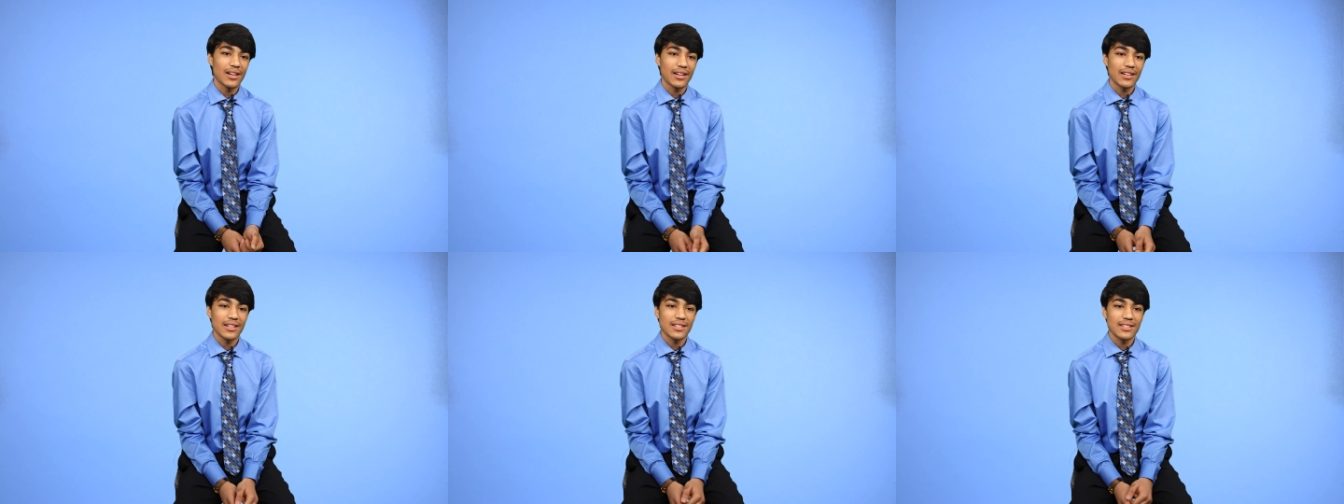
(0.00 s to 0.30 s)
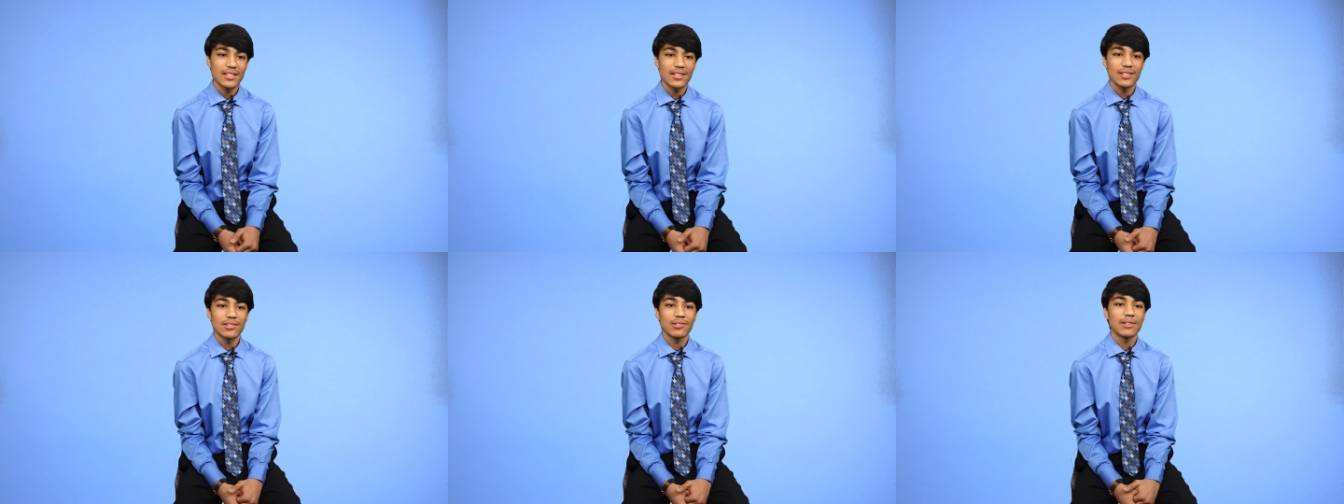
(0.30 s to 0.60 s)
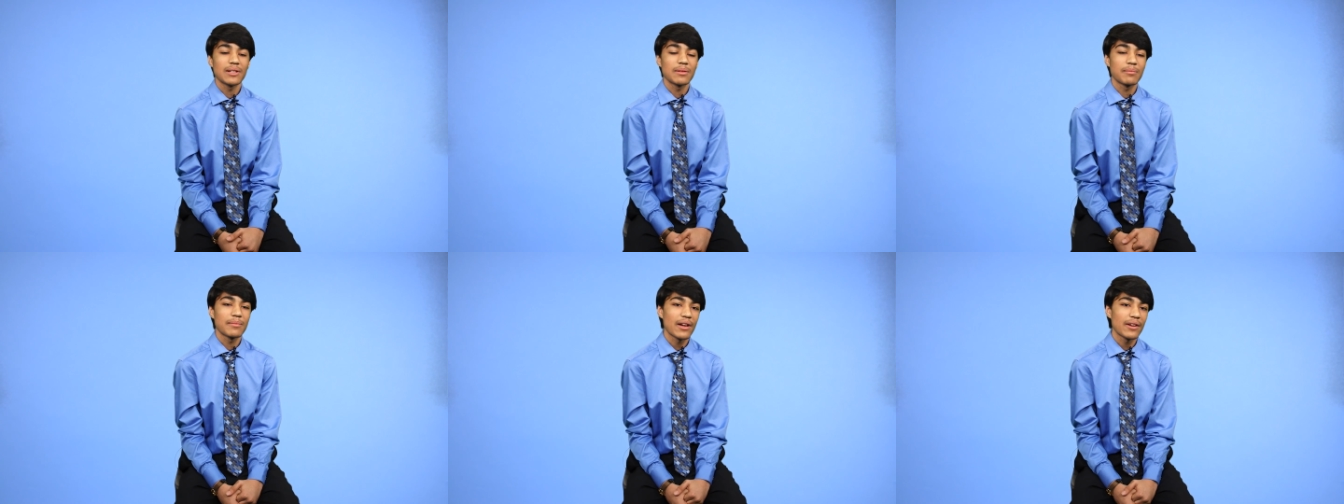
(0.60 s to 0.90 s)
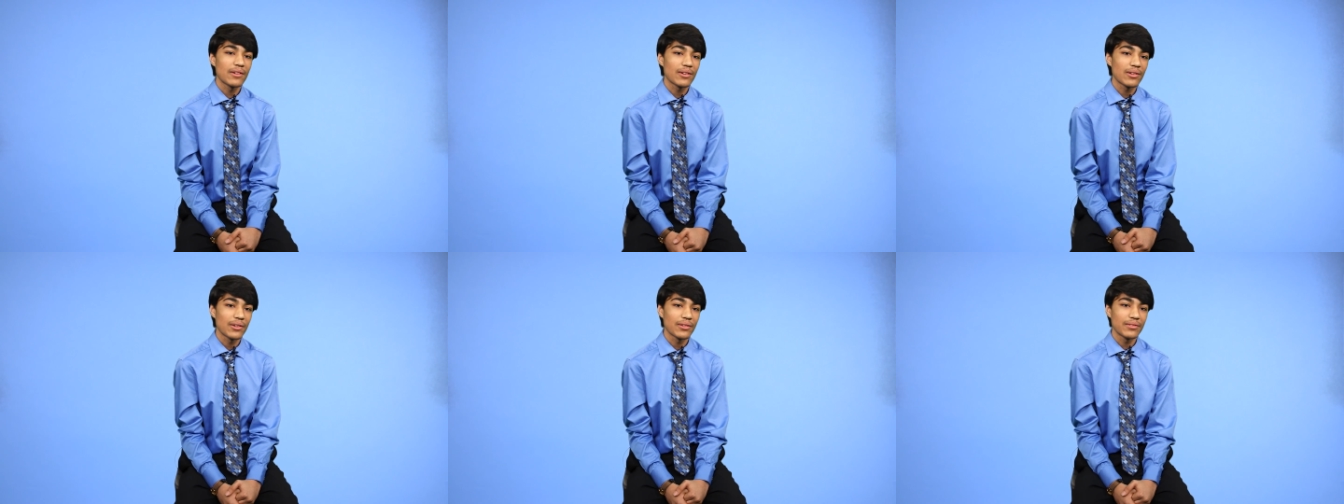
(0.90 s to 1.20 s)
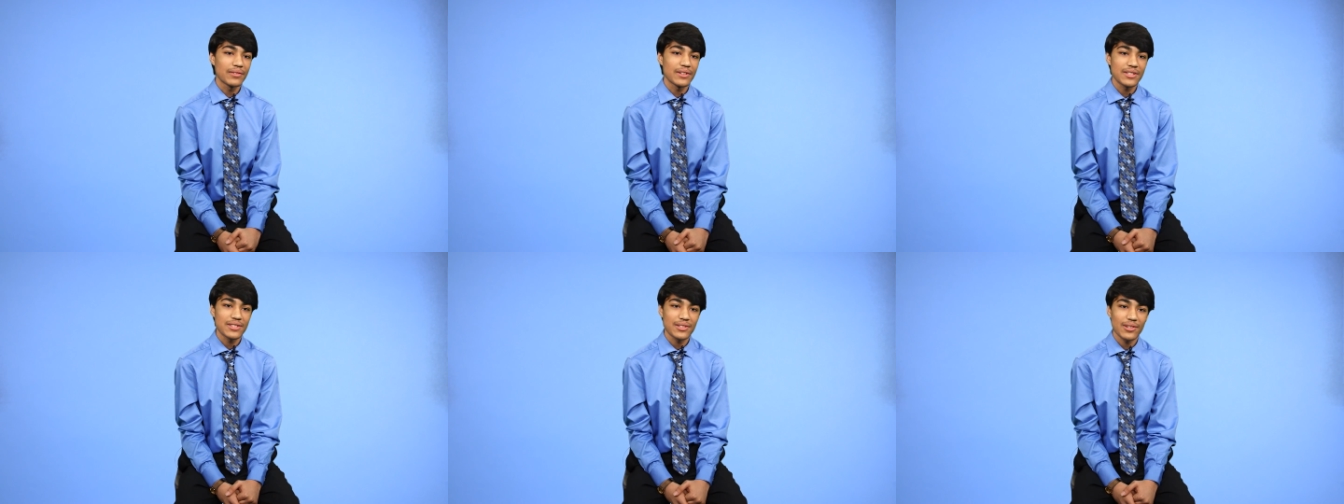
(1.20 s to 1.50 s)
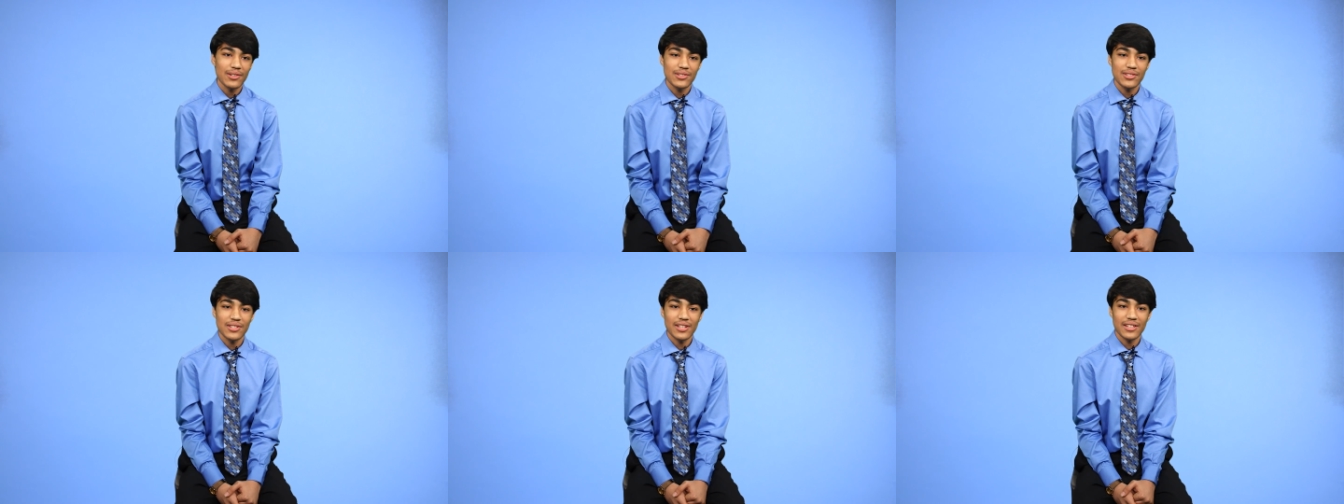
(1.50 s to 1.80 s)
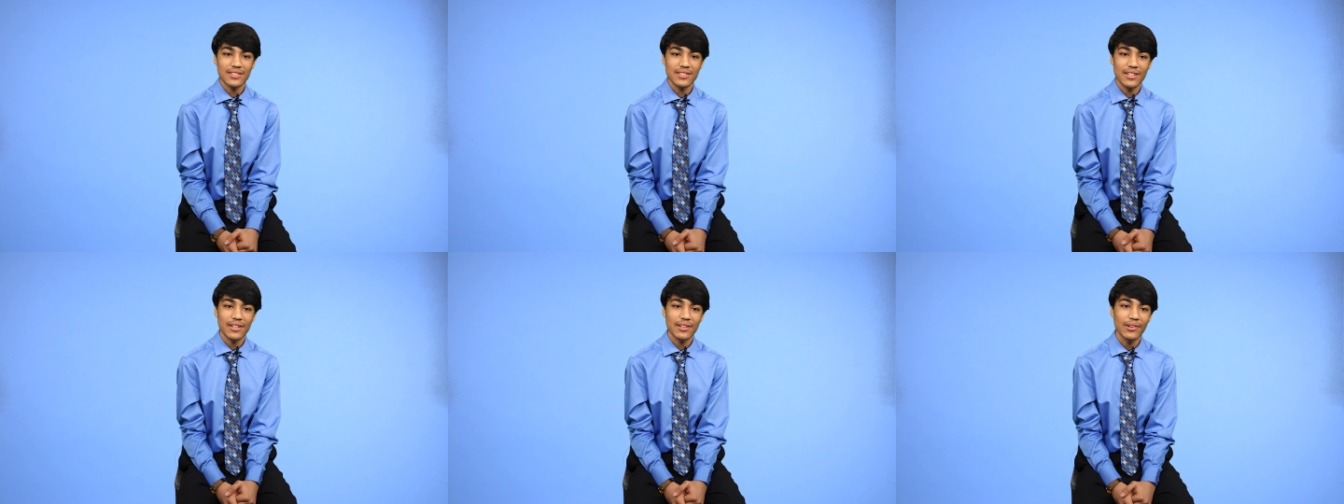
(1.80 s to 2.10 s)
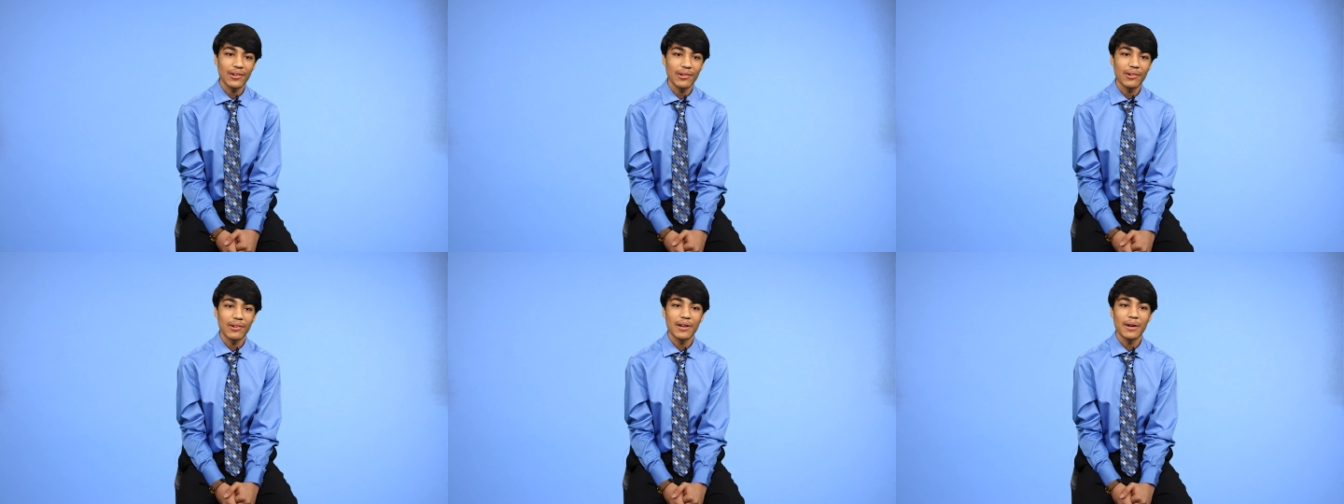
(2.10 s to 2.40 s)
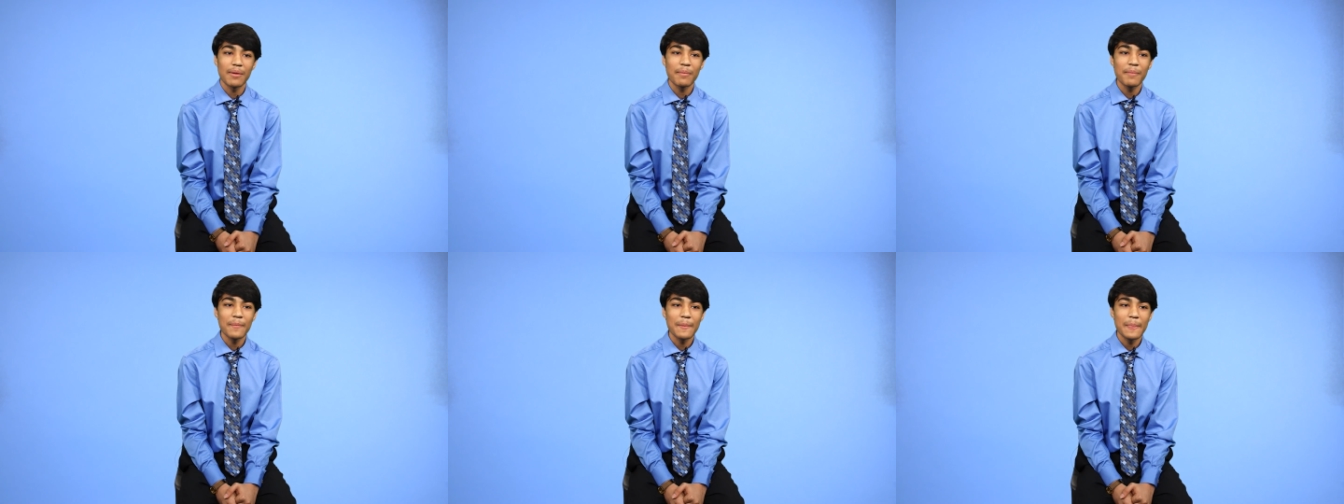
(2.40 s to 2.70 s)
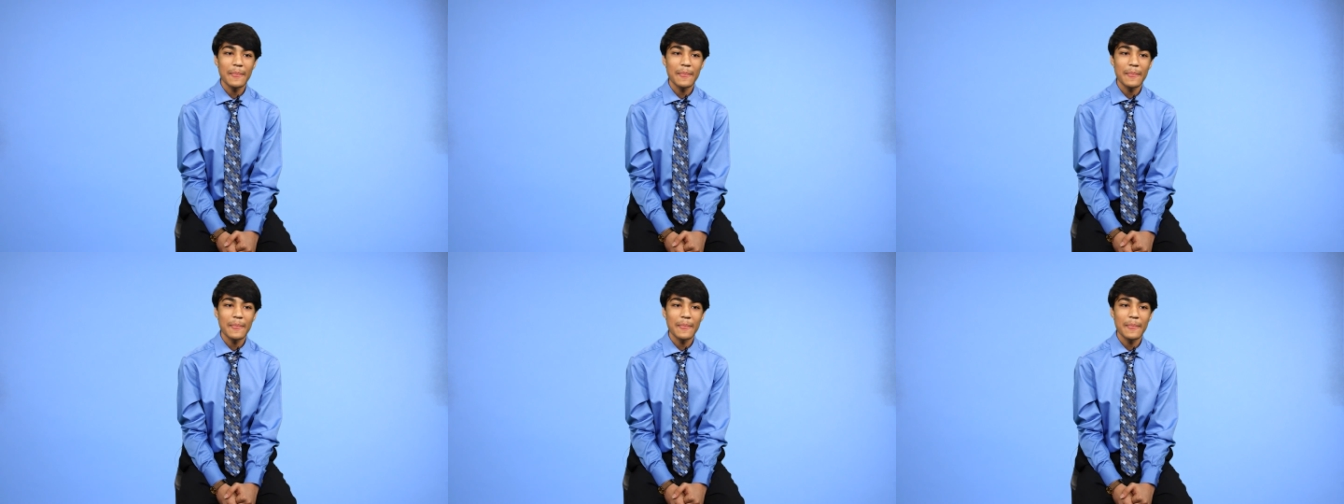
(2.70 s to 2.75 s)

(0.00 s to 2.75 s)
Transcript: uh, continuing medical research as I grow up.